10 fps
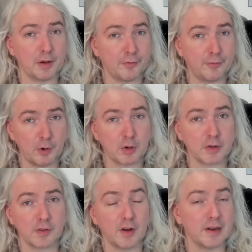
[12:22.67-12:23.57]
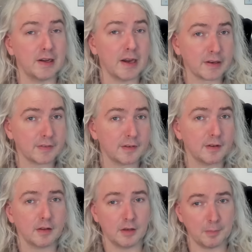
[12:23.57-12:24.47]
focus on next,
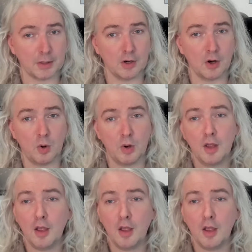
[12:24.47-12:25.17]
let me know.